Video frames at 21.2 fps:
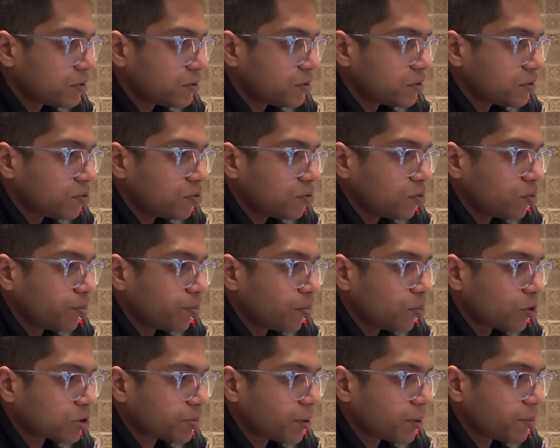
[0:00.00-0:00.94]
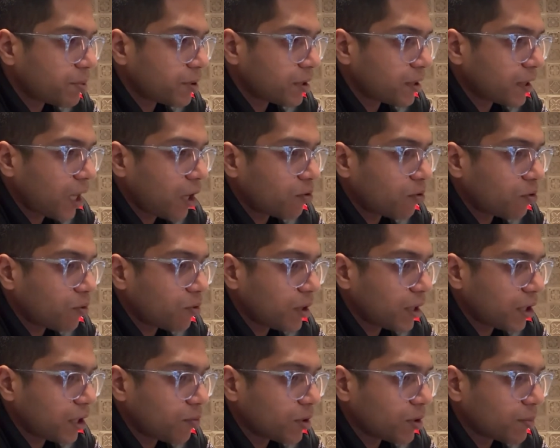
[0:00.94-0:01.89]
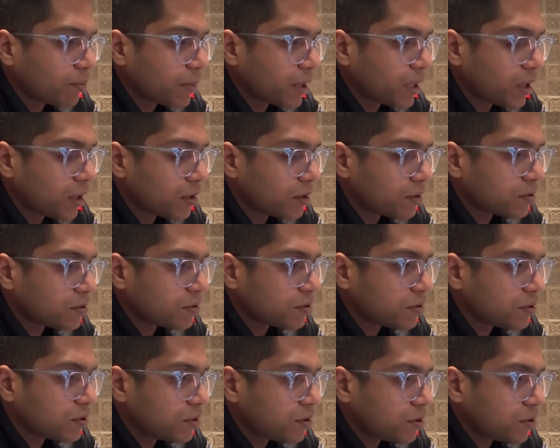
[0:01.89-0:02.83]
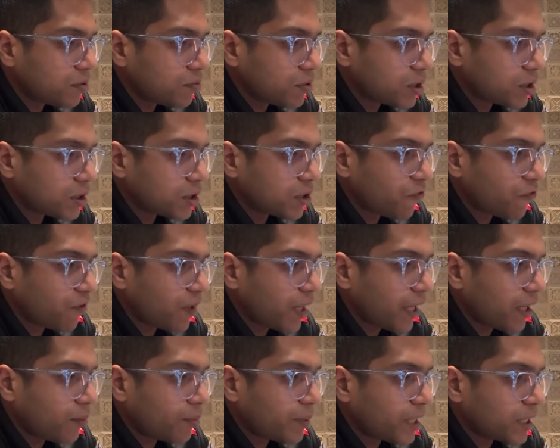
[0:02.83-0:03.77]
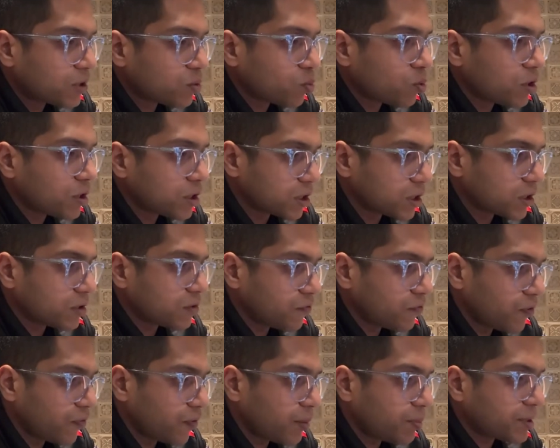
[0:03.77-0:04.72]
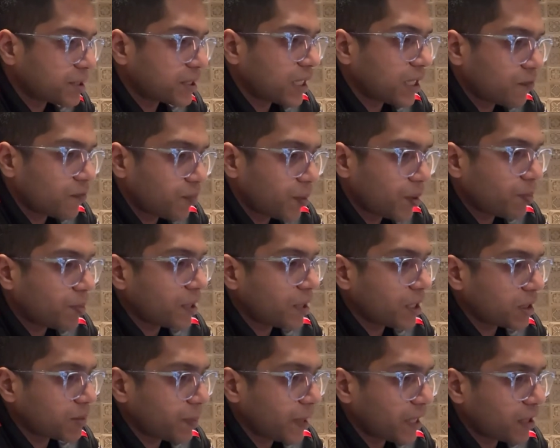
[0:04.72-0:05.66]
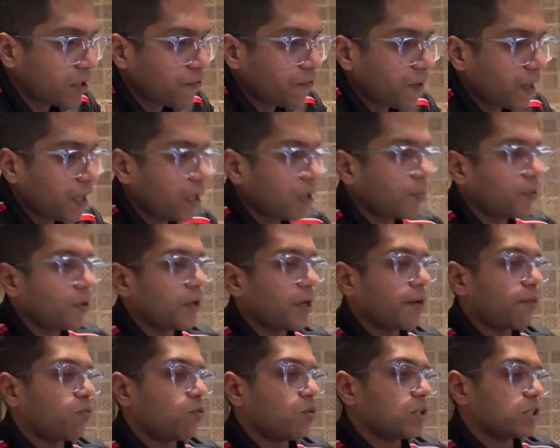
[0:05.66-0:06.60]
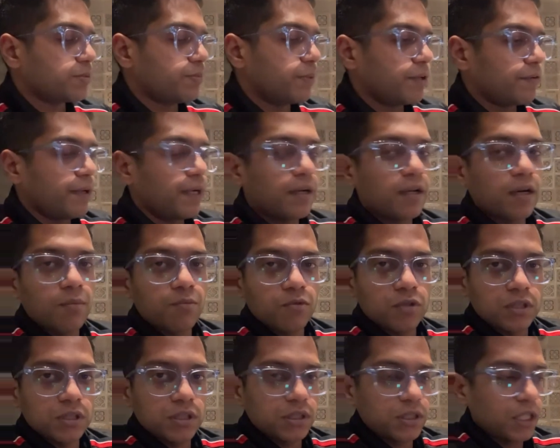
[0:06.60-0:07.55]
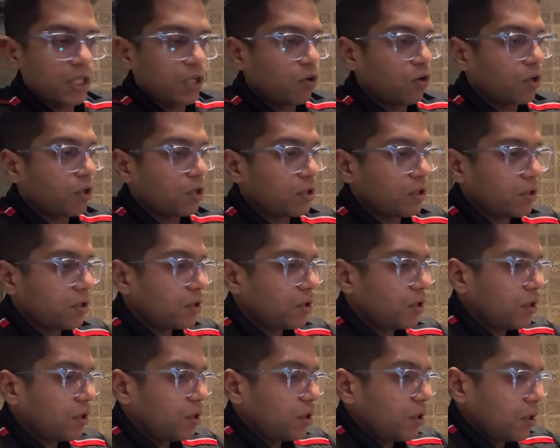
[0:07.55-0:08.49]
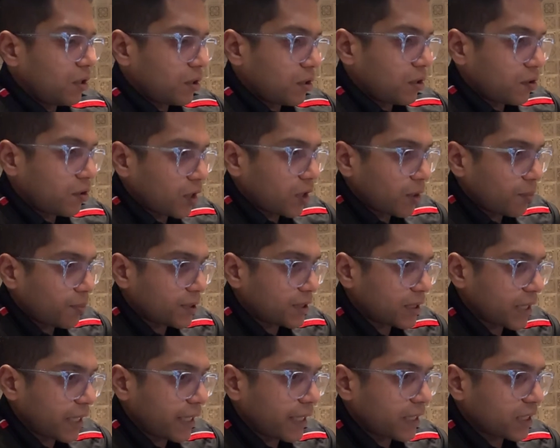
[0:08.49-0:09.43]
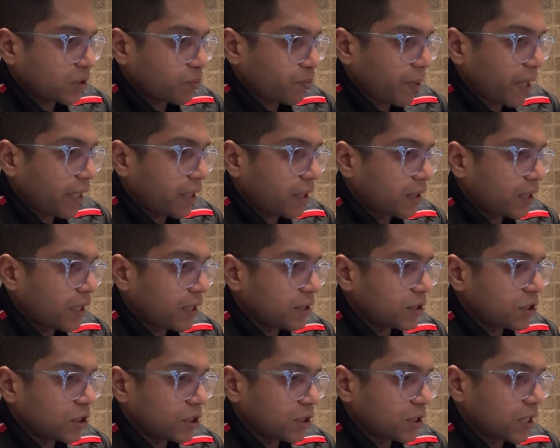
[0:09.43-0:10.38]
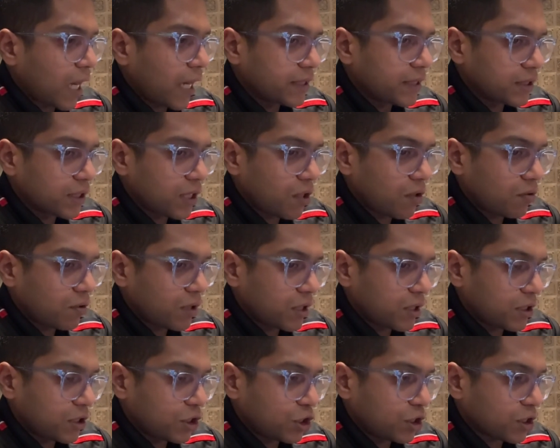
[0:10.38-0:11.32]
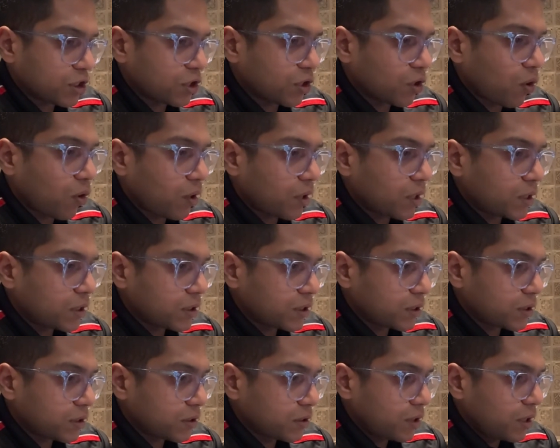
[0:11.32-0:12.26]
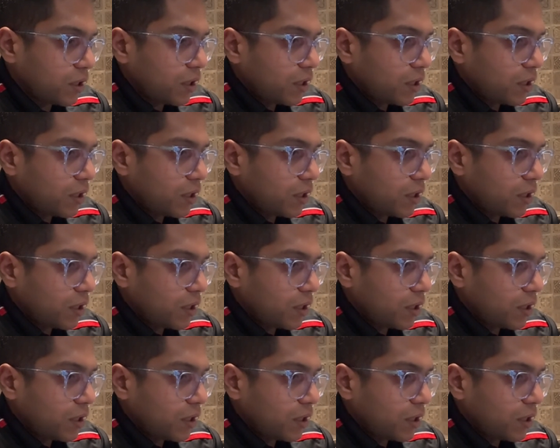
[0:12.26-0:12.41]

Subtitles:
Ooh, most people now do agree with me, which is the flare up gets worse. 50% of people expect the flare up to get worse between Trump versus Elon. 30% expect that it just dies down and it's just noise.